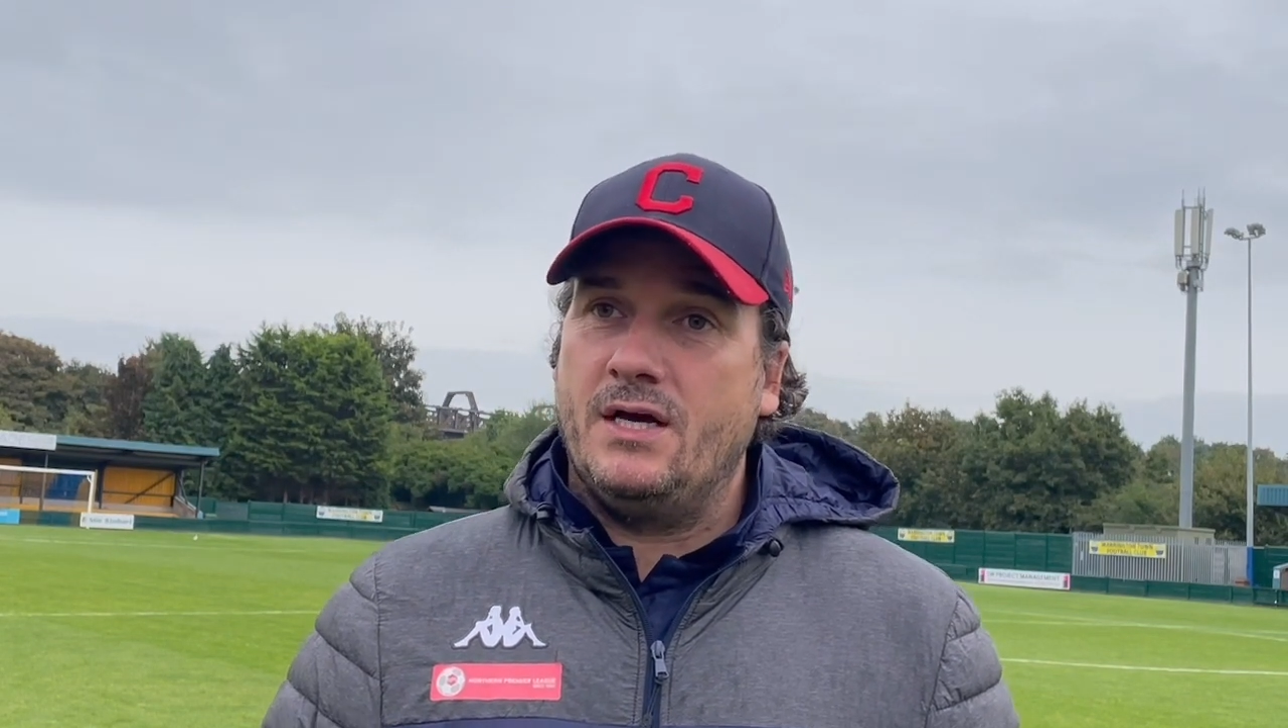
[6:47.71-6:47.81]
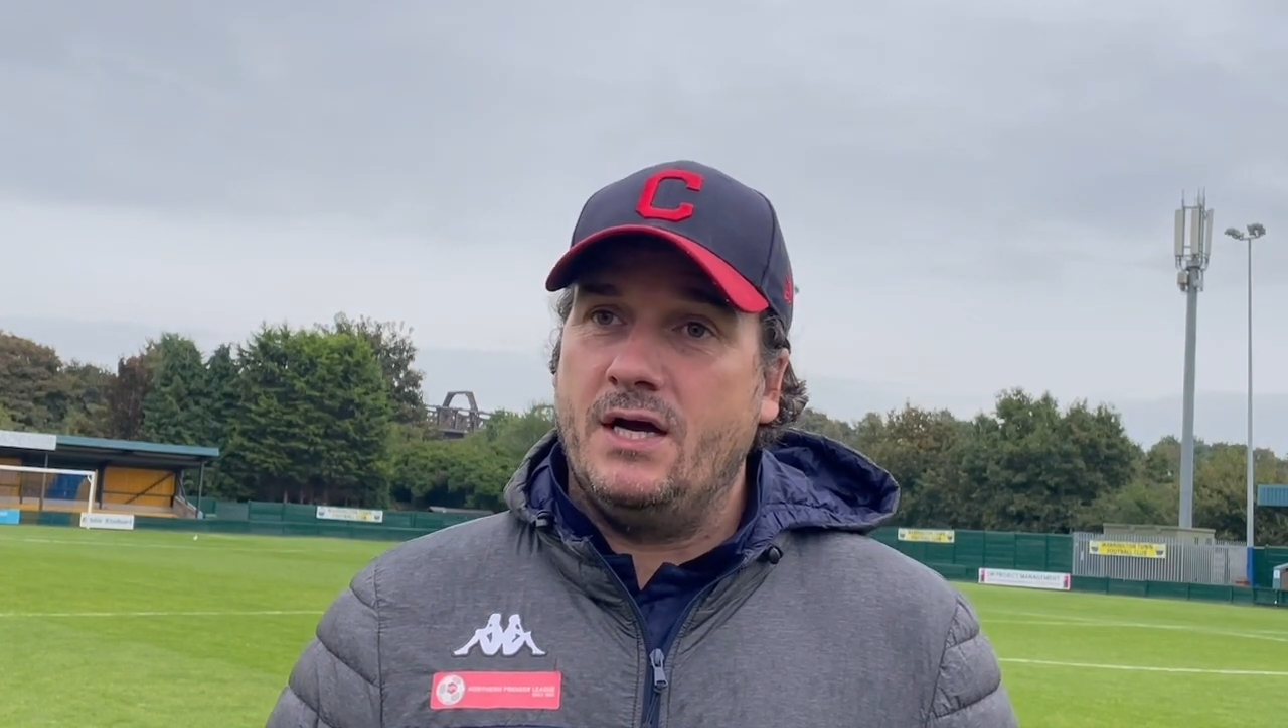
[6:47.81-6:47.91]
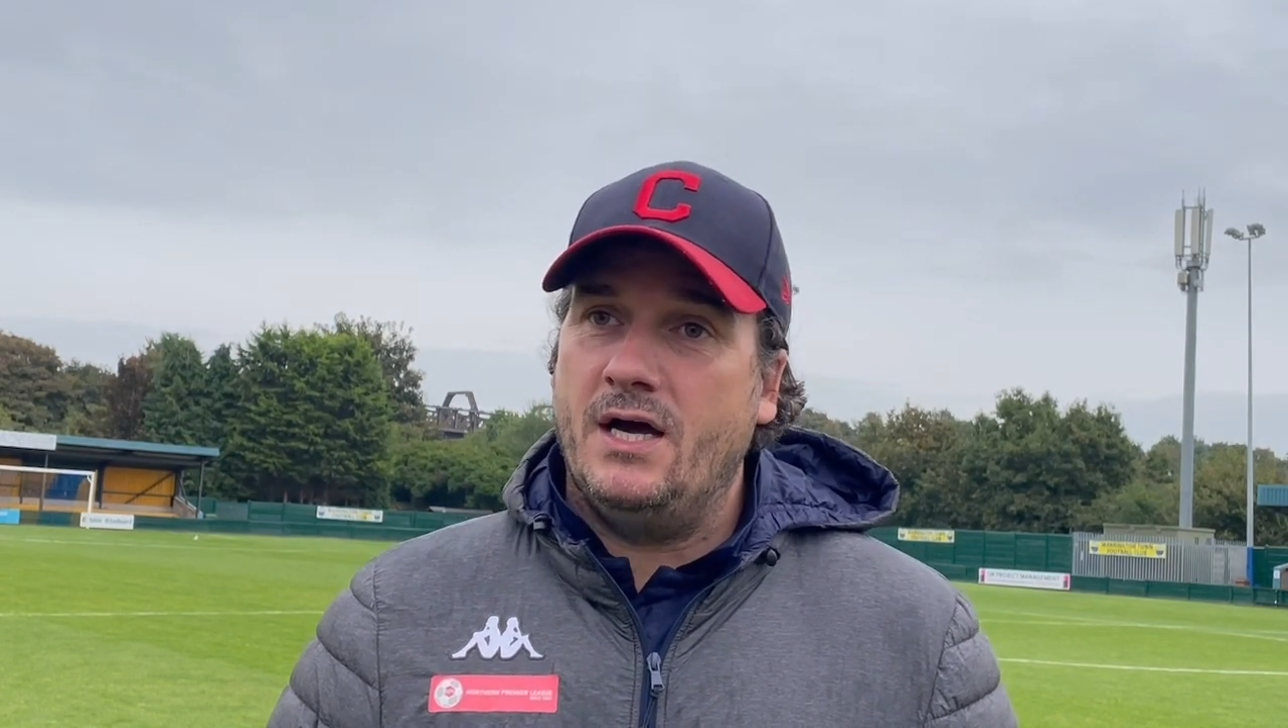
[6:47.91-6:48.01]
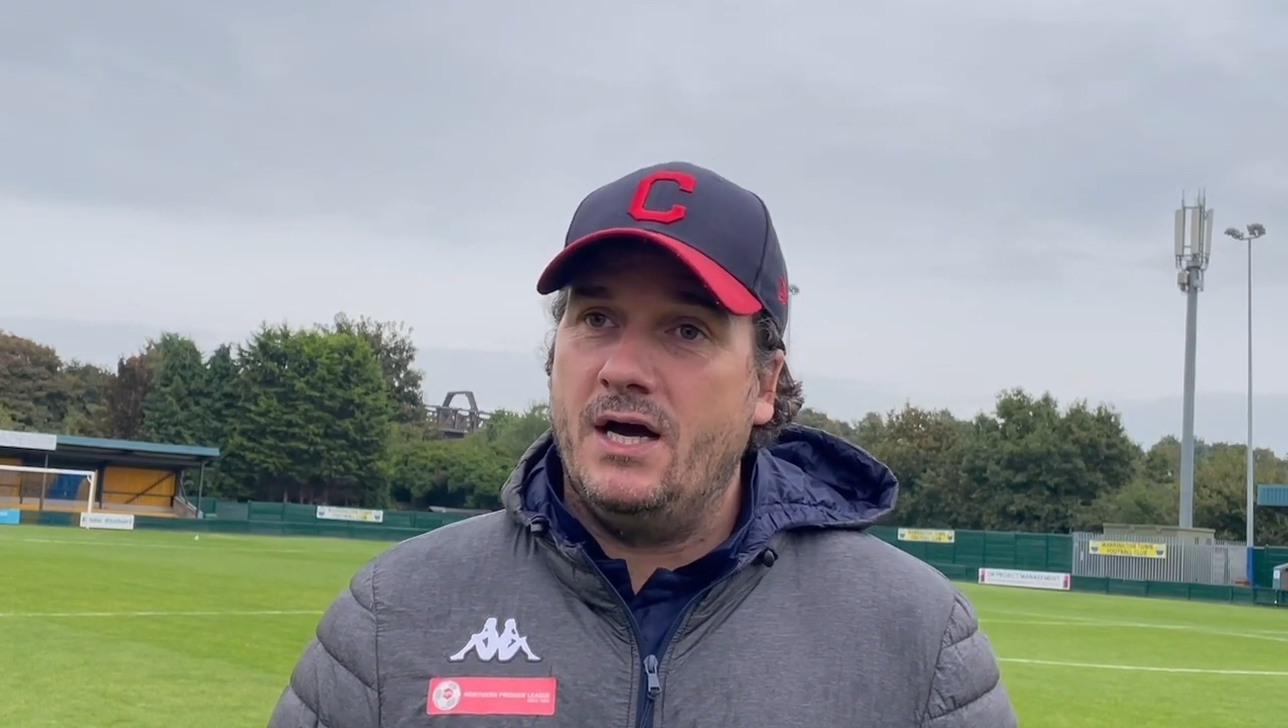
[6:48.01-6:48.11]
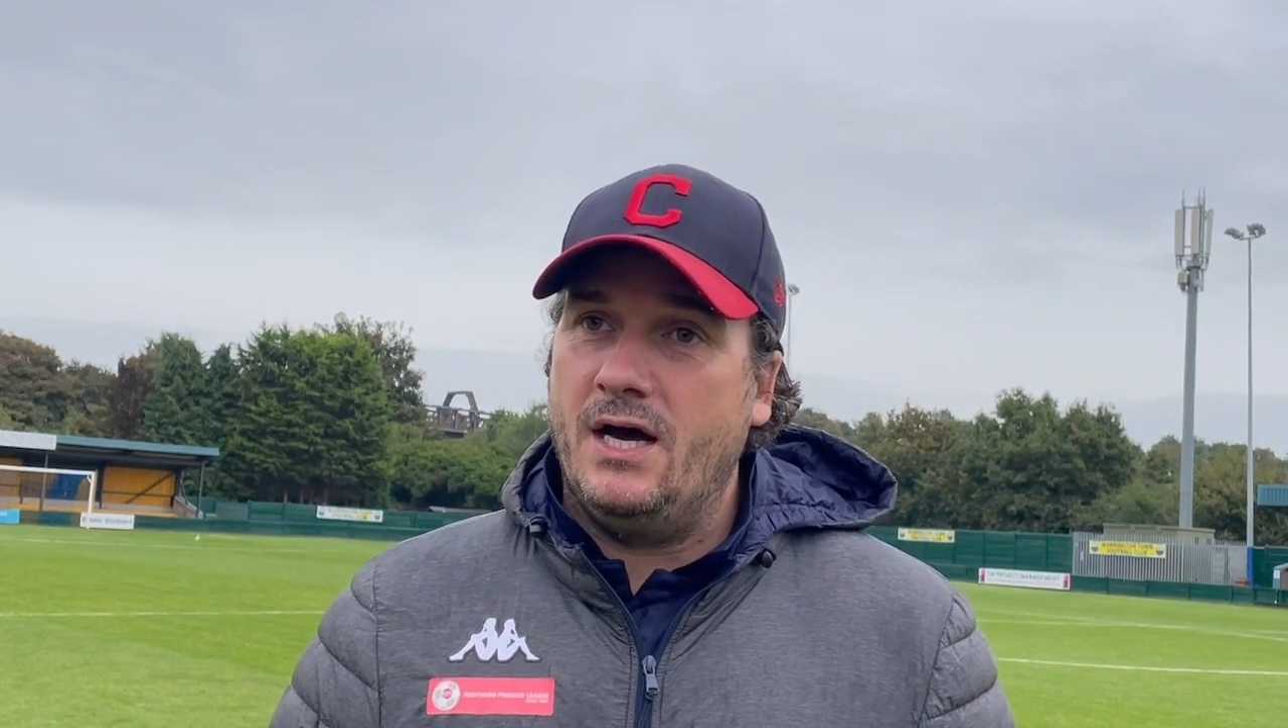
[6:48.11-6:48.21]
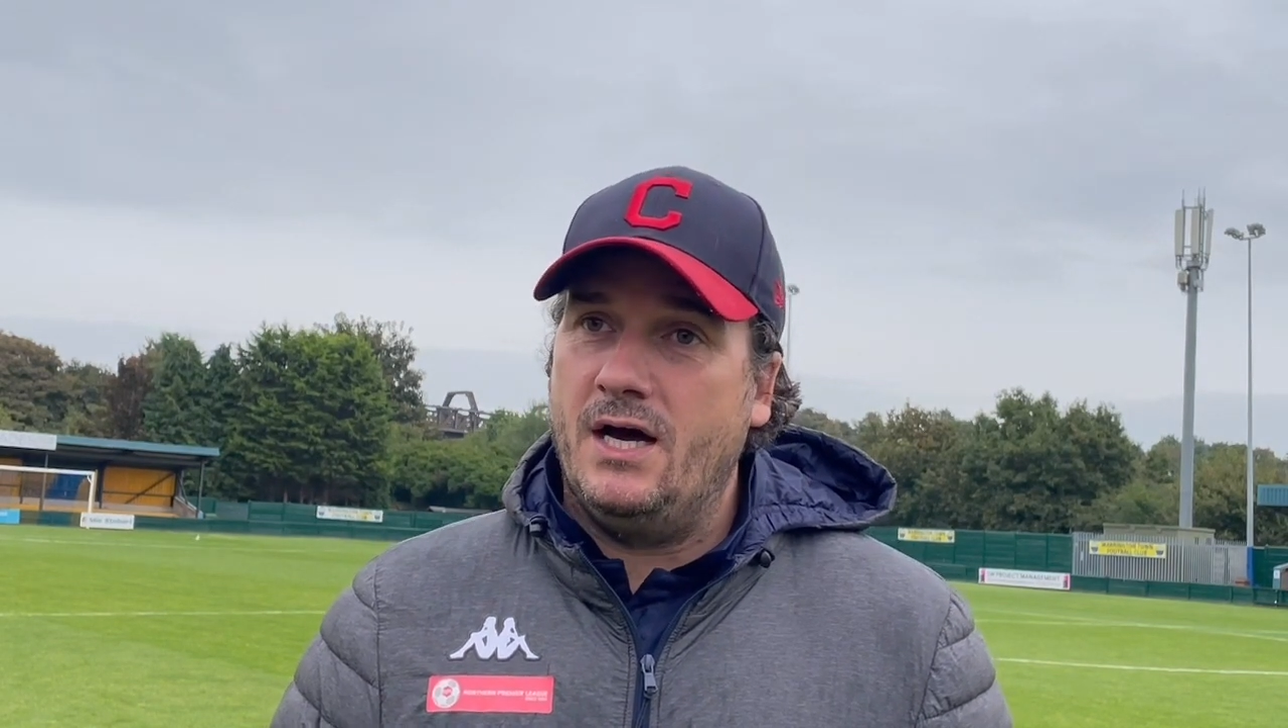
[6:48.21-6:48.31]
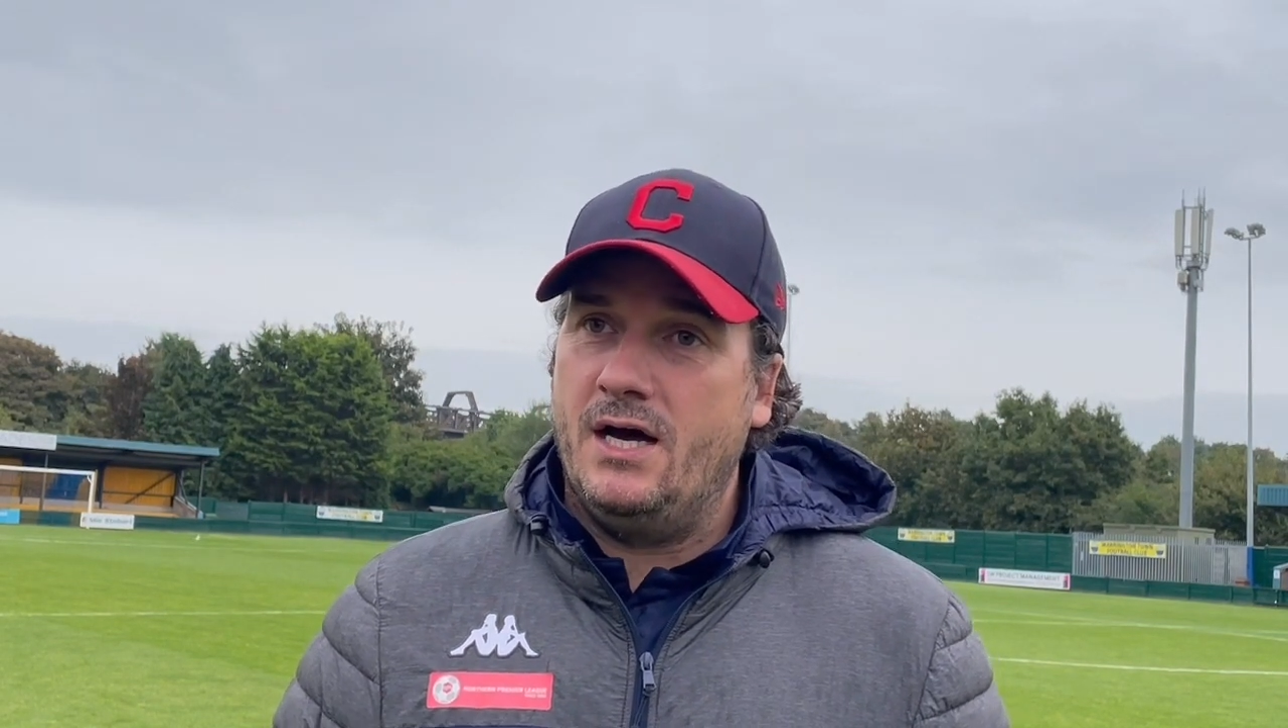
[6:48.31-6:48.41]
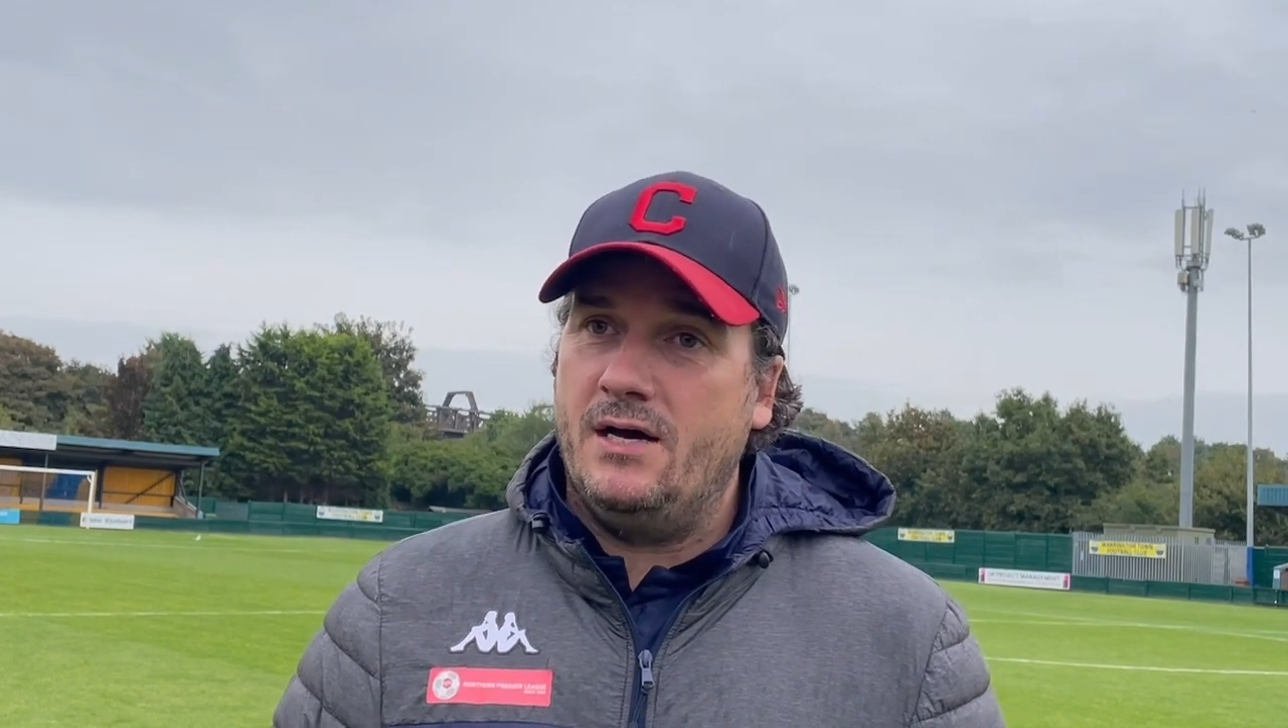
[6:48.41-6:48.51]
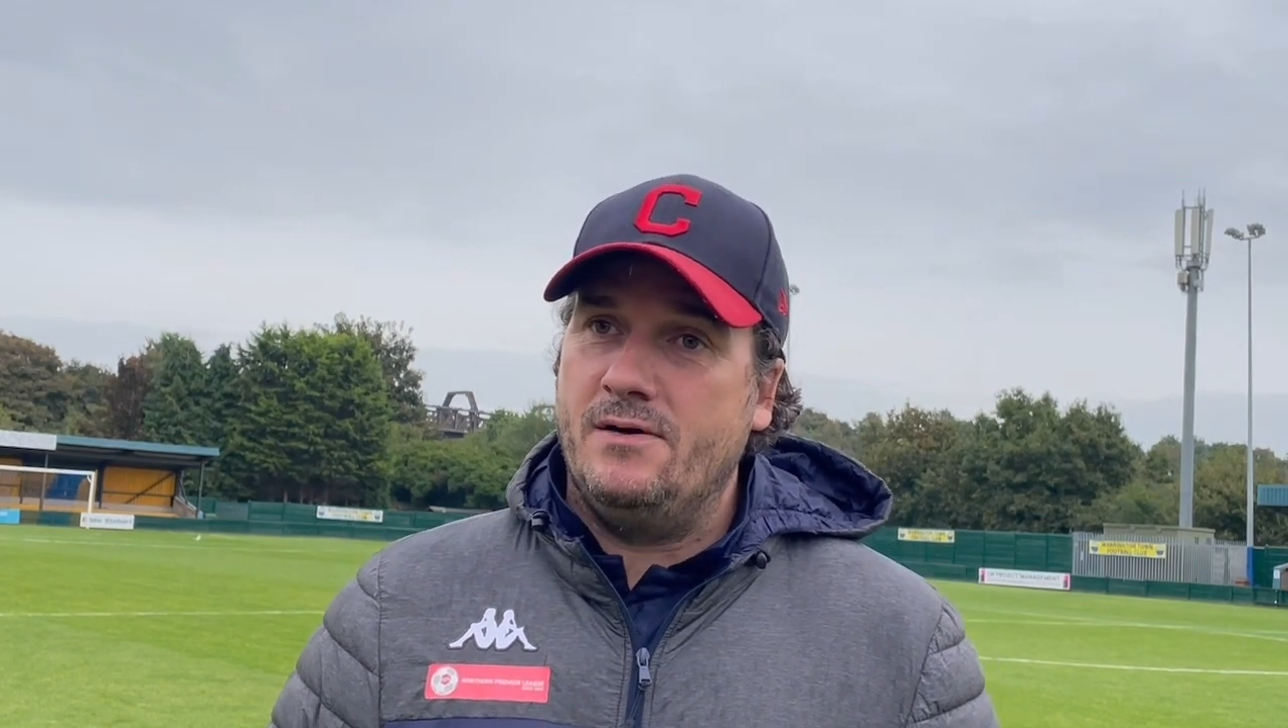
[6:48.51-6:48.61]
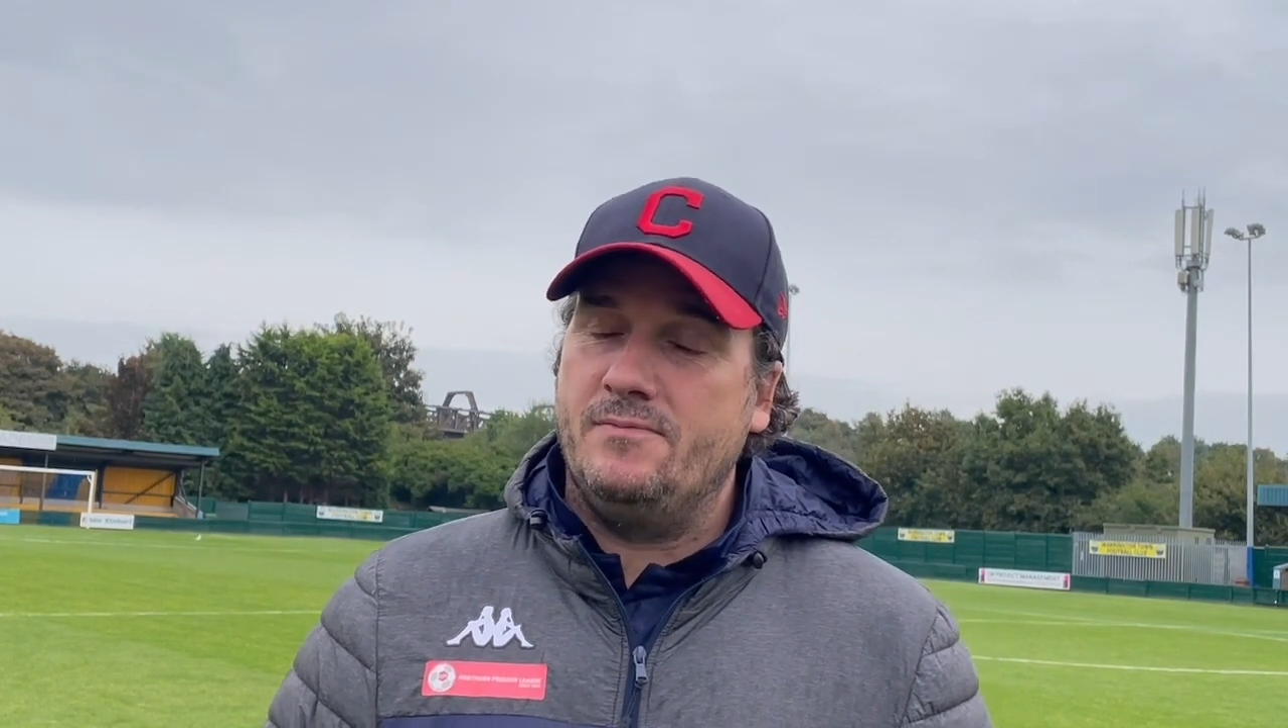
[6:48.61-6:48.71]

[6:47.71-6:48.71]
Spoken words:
especially from